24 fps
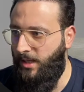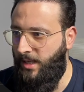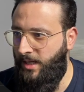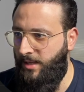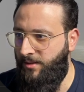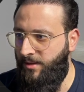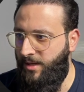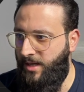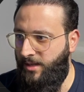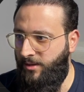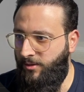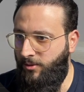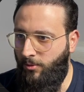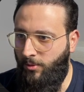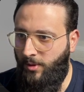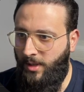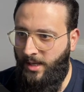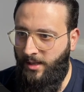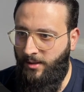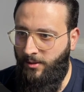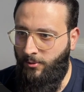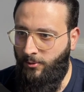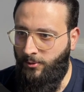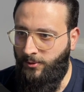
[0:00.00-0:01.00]
And then you
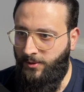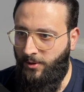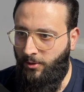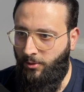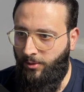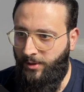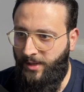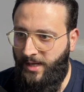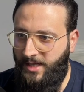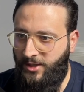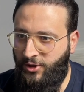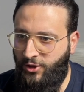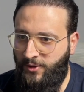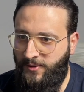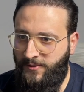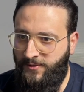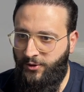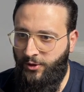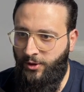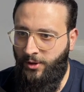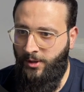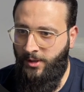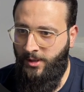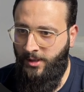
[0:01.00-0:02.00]
can use the connection
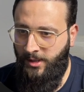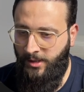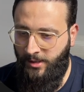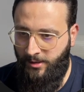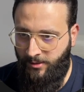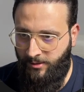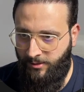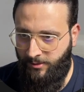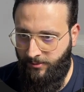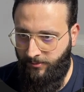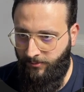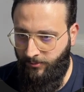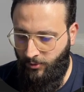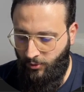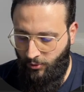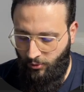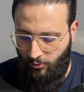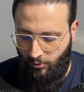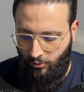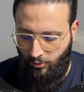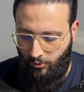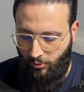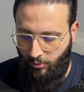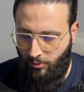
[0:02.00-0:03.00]
string here
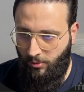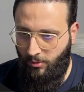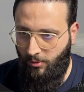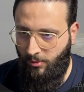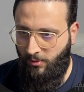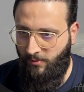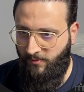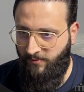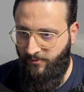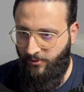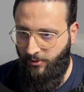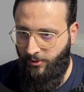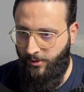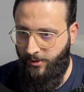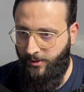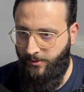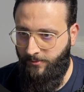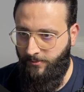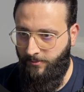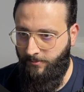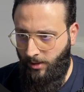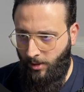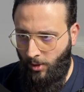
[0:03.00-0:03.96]
to configure it.